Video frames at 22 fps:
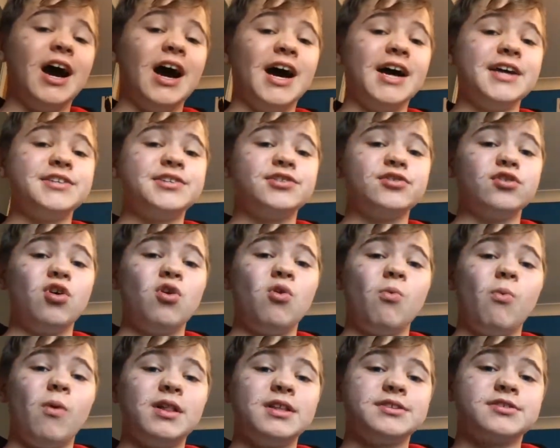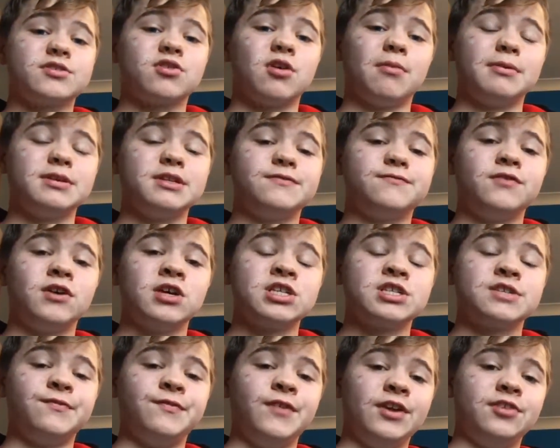I saw Wallace and Gromit's
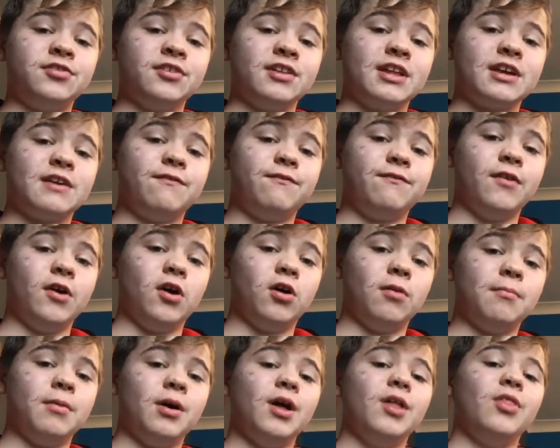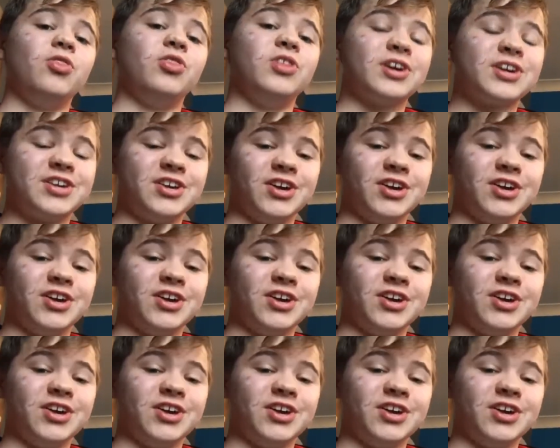first feature-length film, The